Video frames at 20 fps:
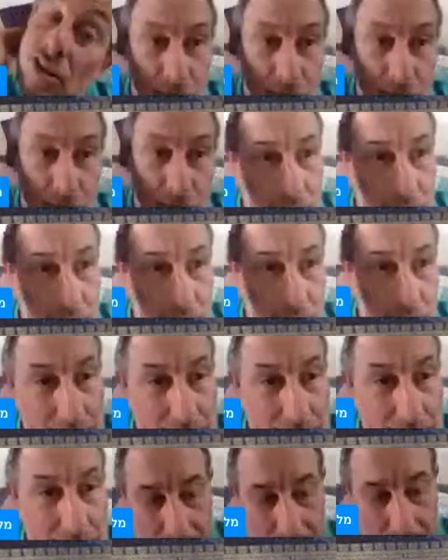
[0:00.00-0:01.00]
in the next
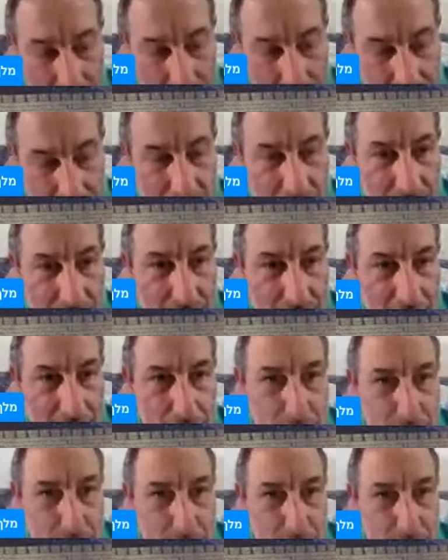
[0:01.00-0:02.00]
book.
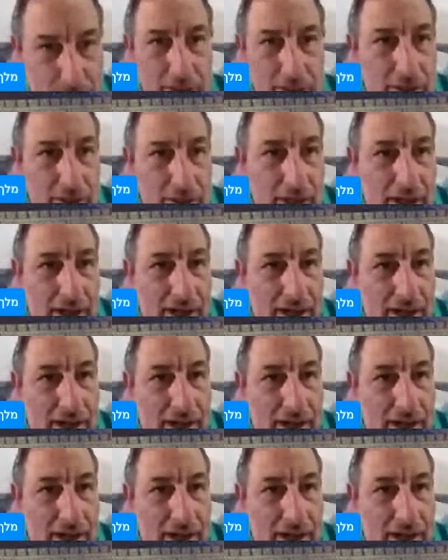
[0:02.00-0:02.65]
And